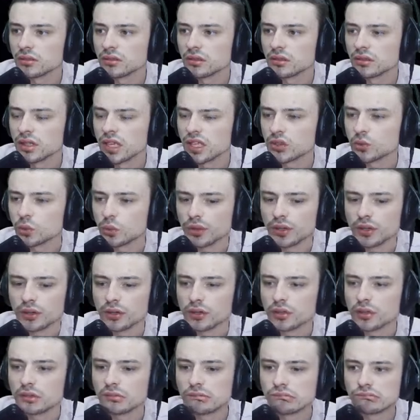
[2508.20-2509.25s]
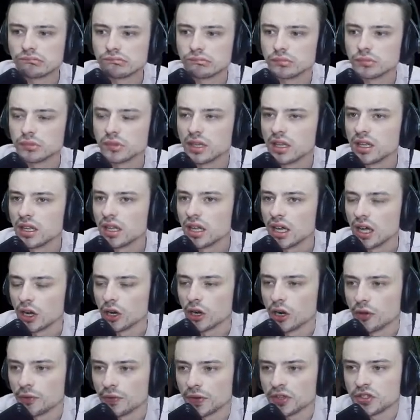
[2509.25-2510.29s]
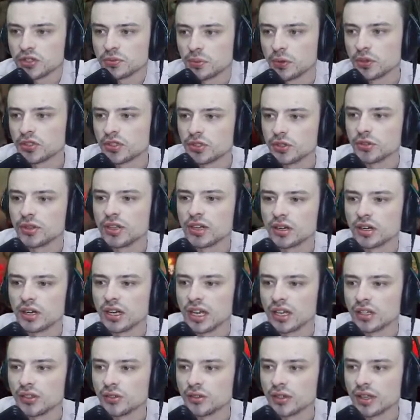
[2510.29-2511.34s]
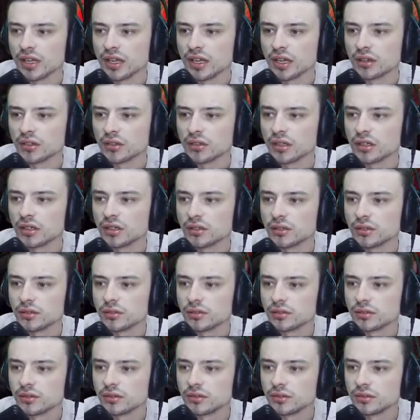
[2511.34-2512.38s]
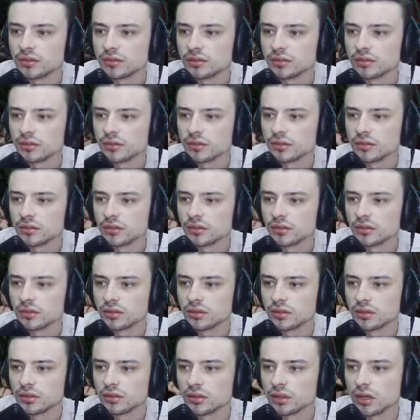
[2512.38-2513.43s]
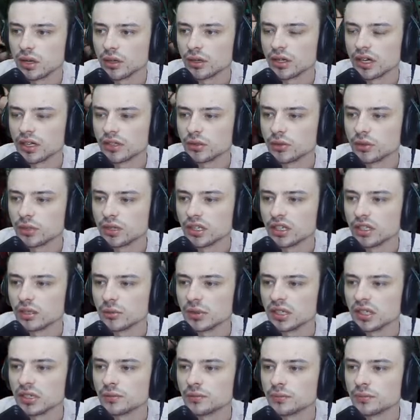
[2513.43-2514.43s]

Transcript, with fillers: That's weird. I don't know if I was supposed to do that or not do that. I don't know. Oh god, you are an enemy.